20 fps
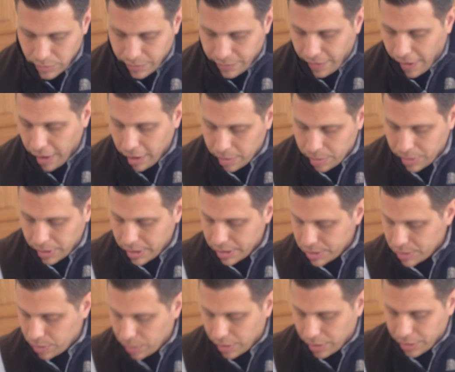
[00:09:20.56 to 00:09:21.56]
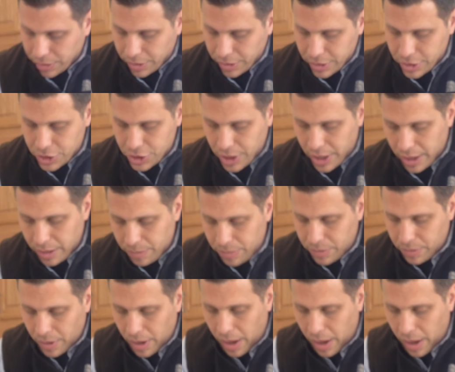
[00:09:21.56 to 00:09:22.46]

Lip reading: fireplace were in good shape.